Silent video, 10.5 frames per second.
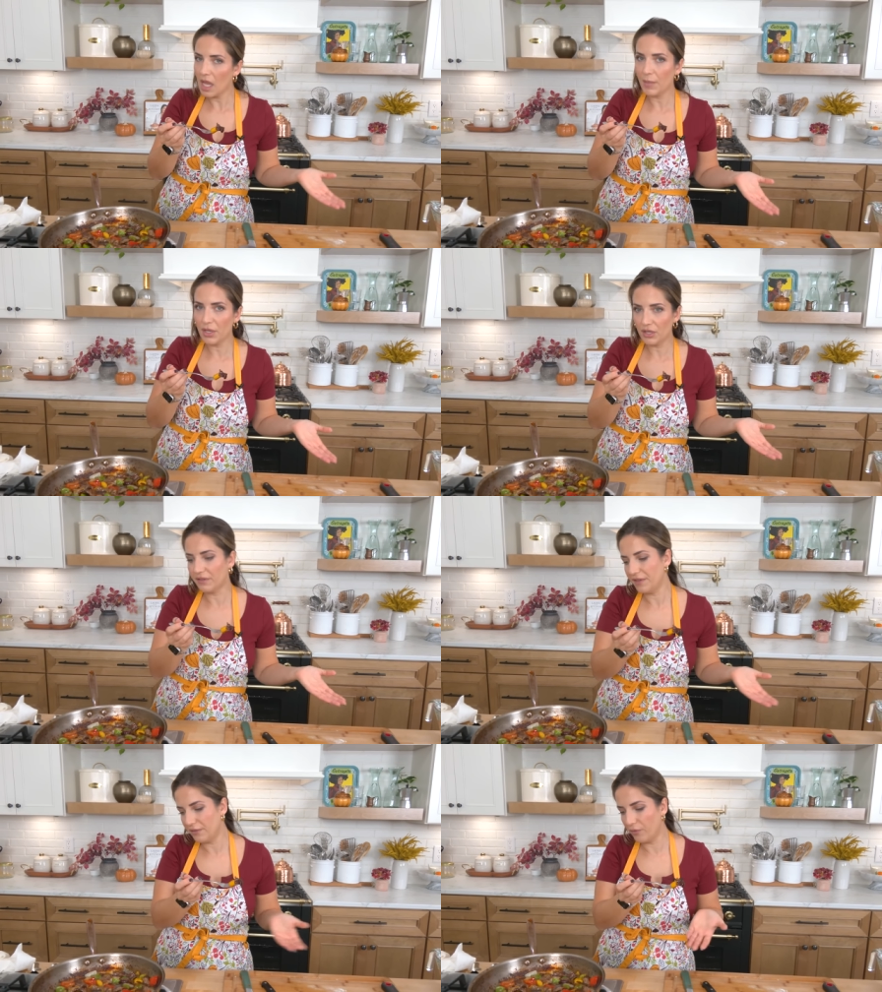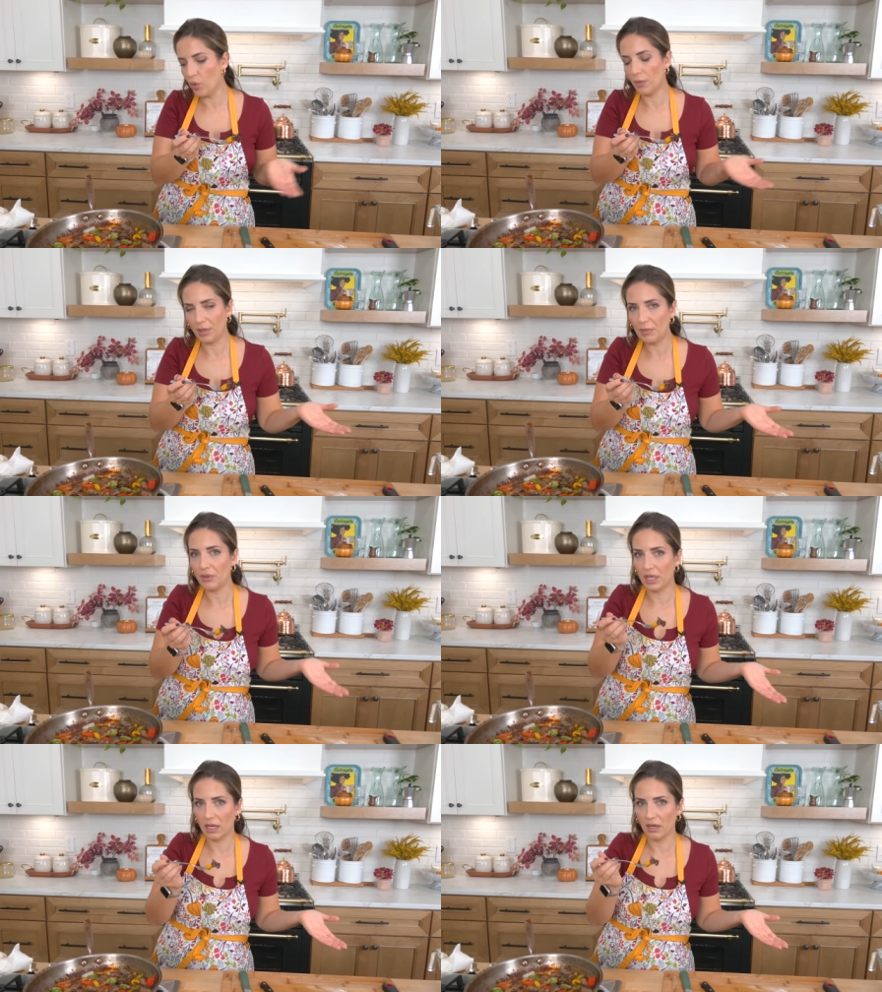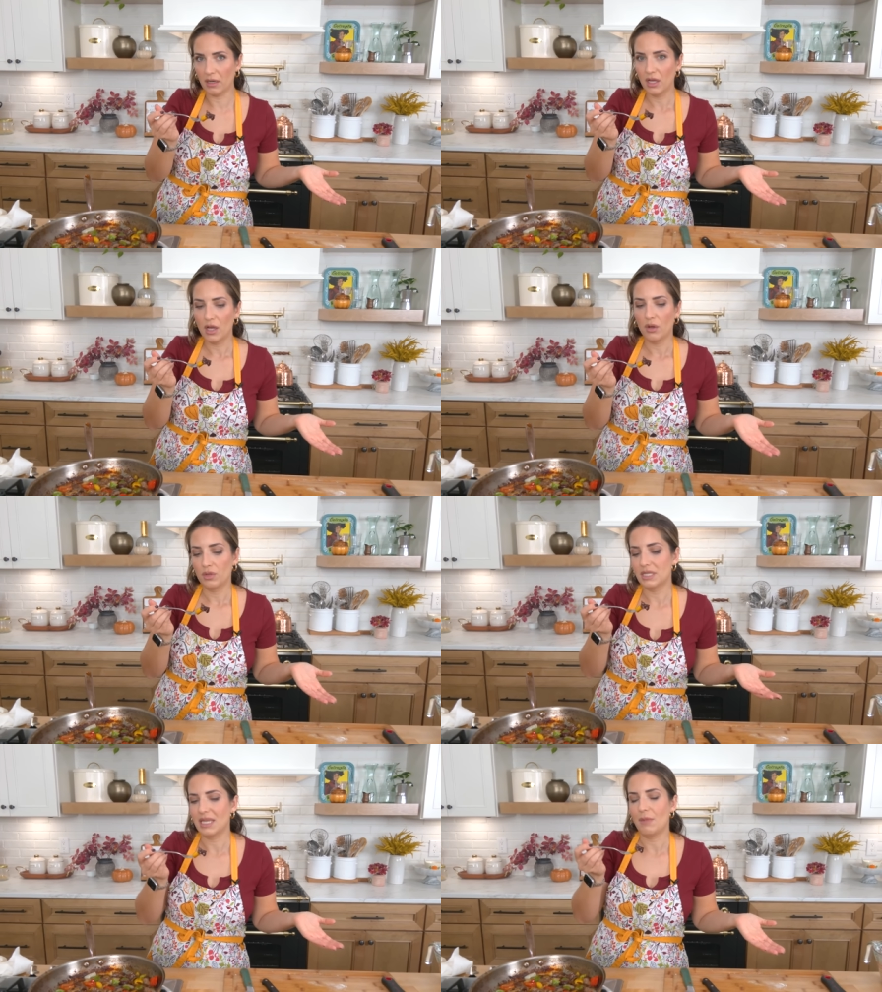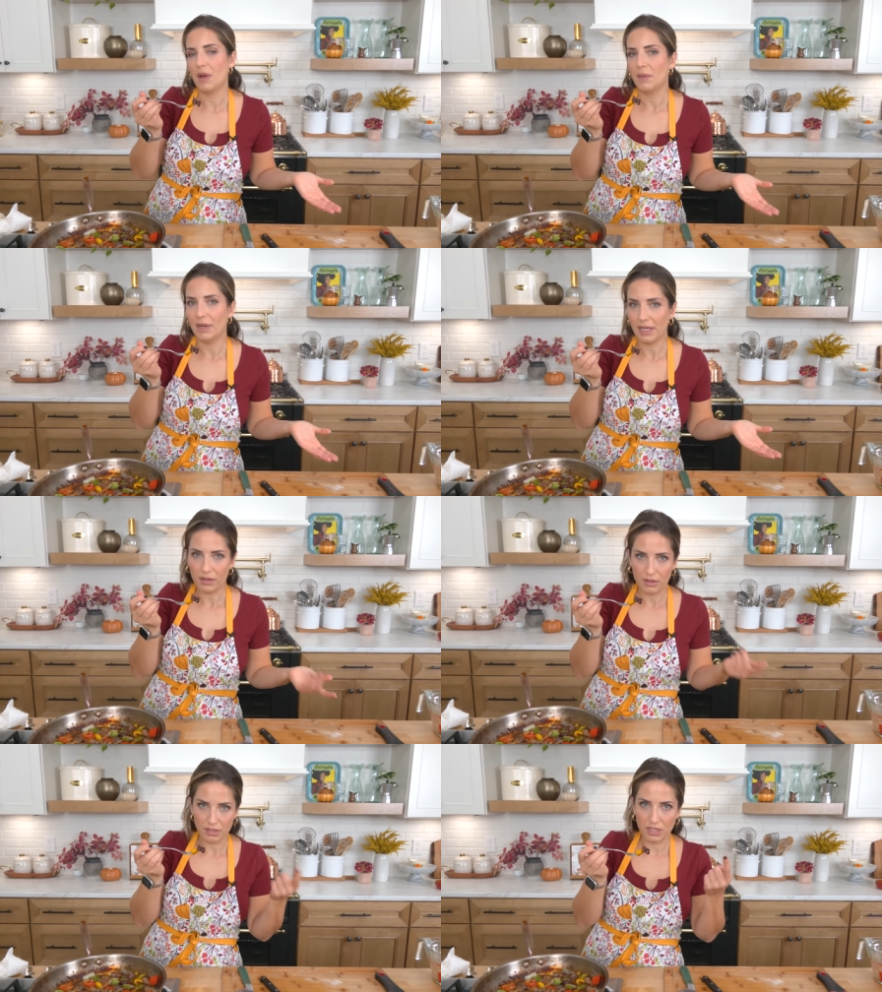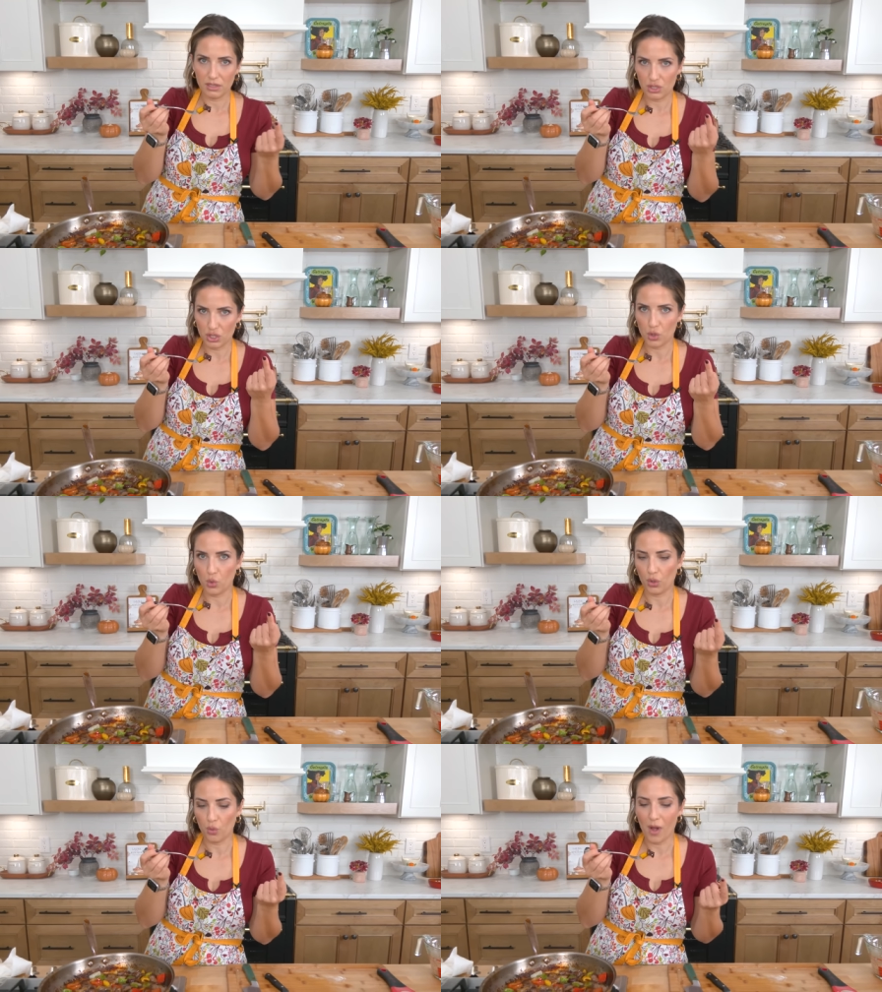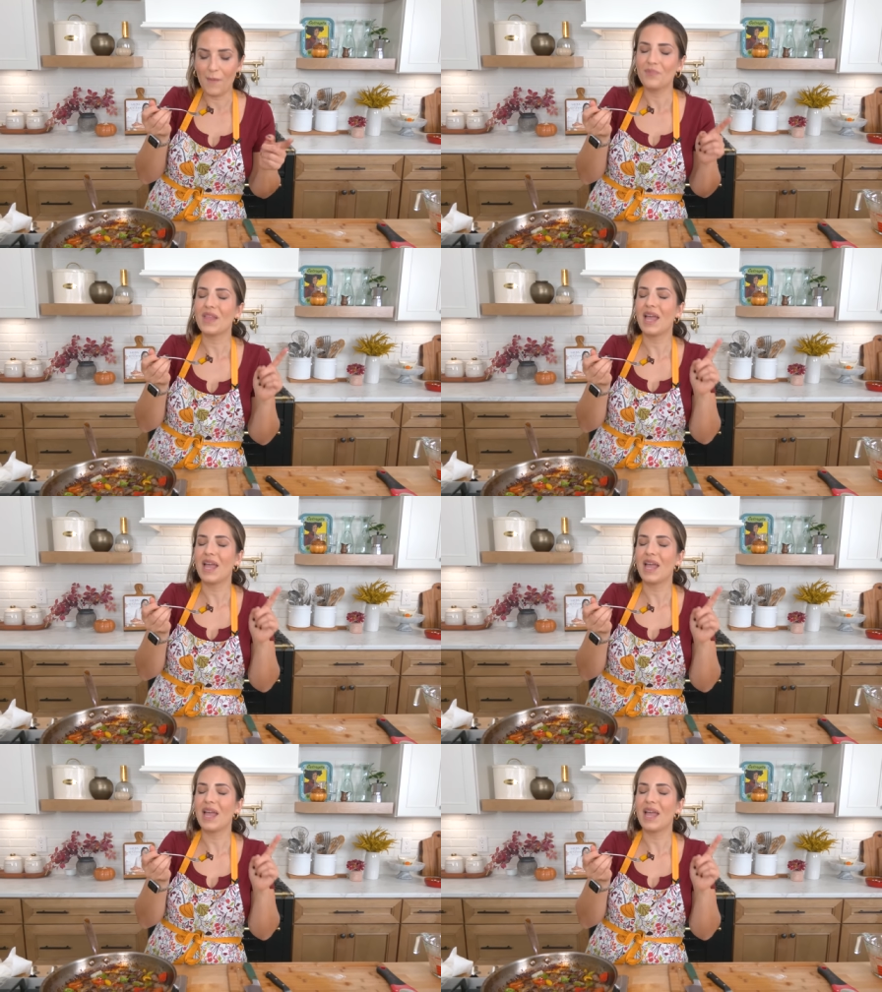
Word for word: I mean, you could feed four people here the same amount of money it costs to just order one.